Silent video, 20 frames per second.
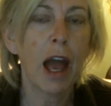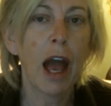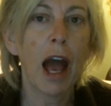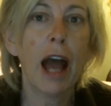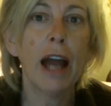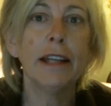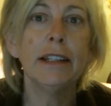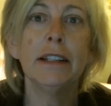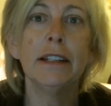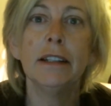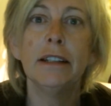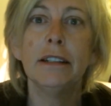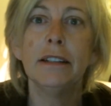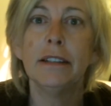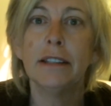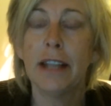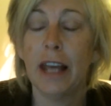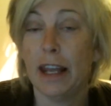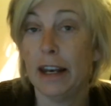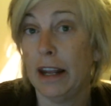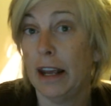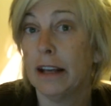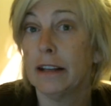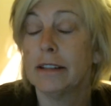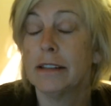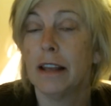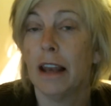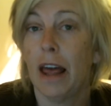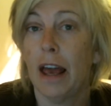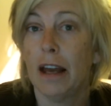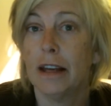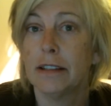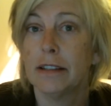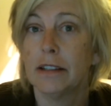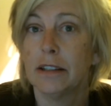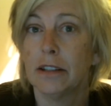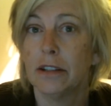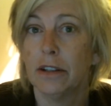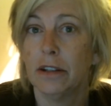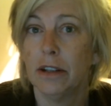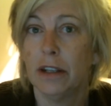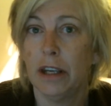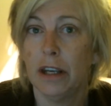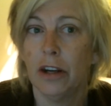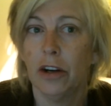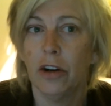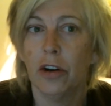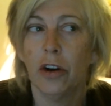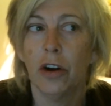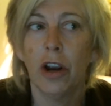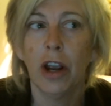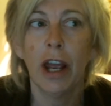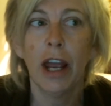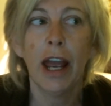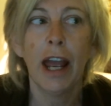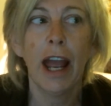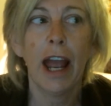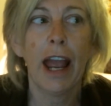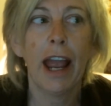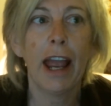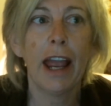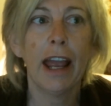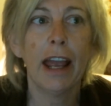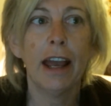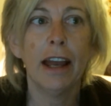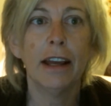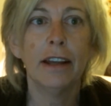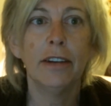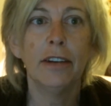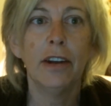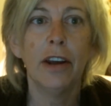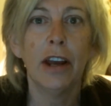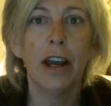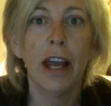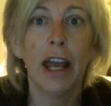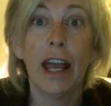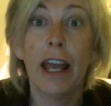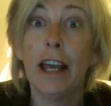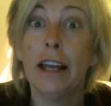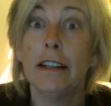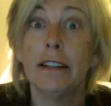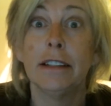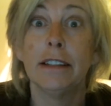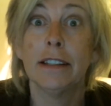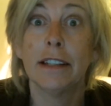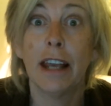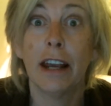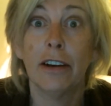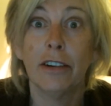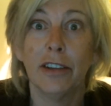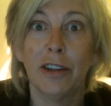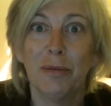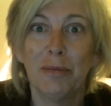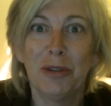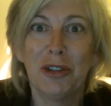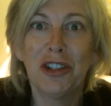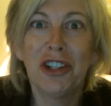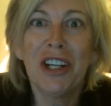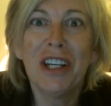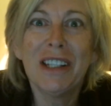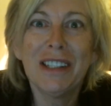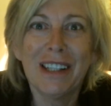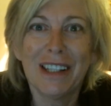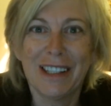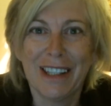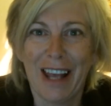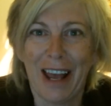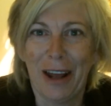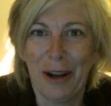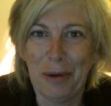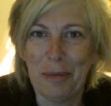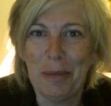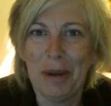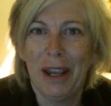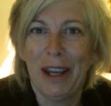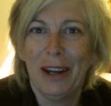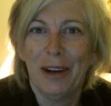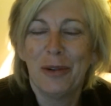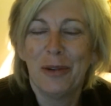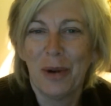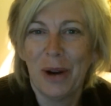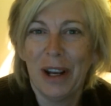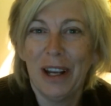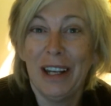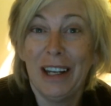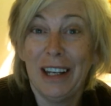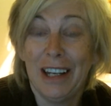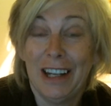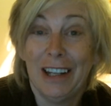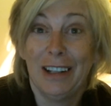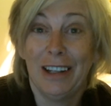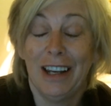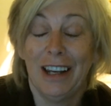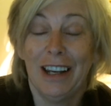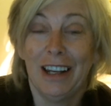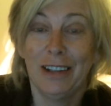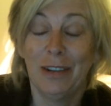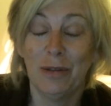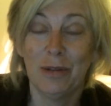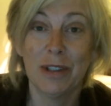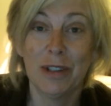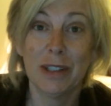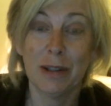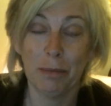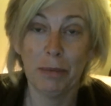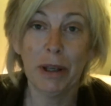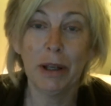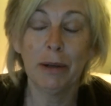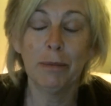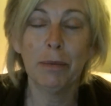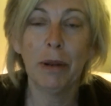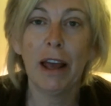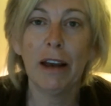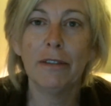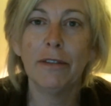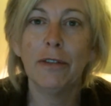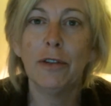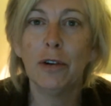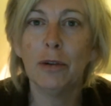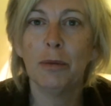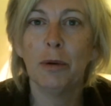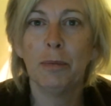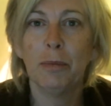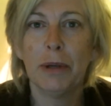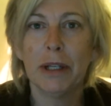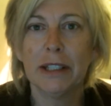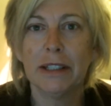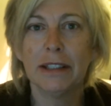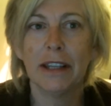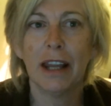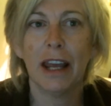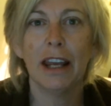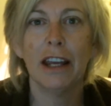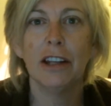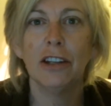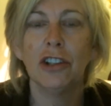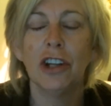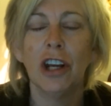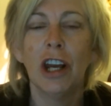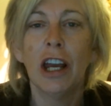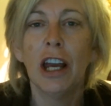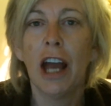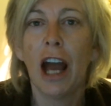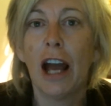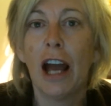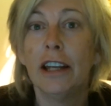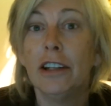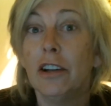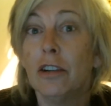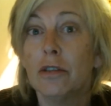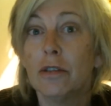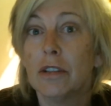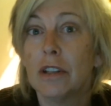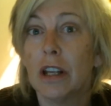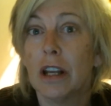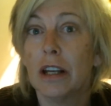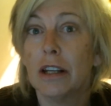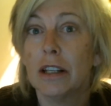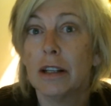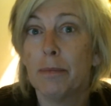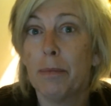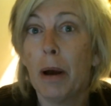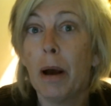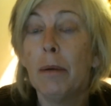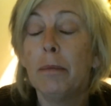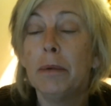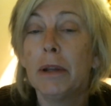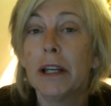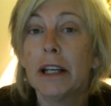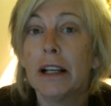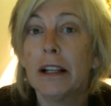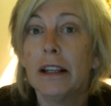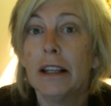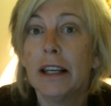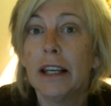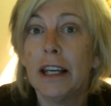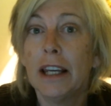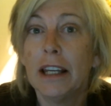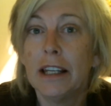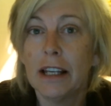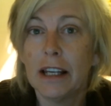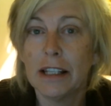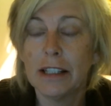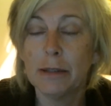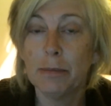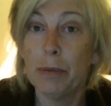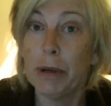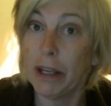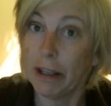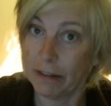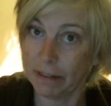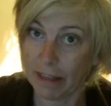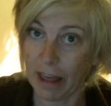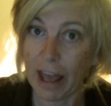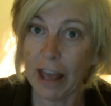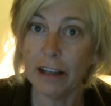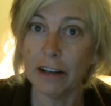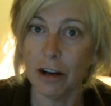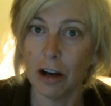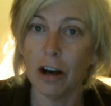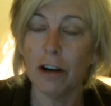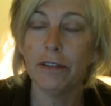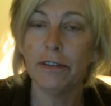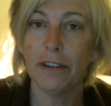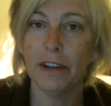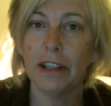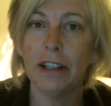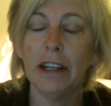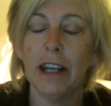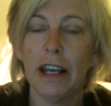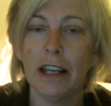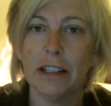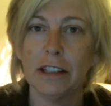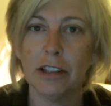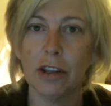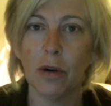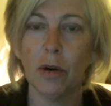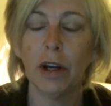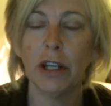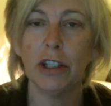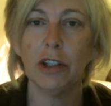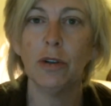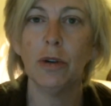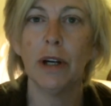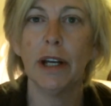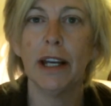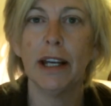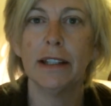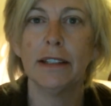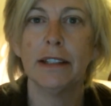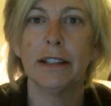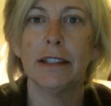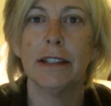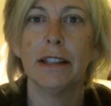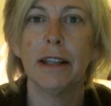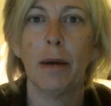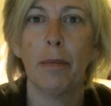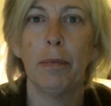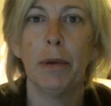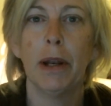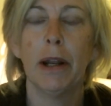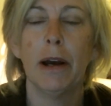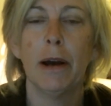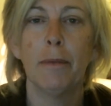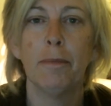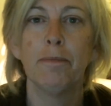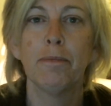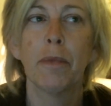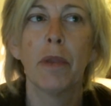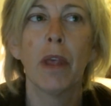I did TEDx last year, and it scared the bejesus out of me, right? It was a big platform, a big stage. I don't publicly speak that often, and so I knew I had to step it up.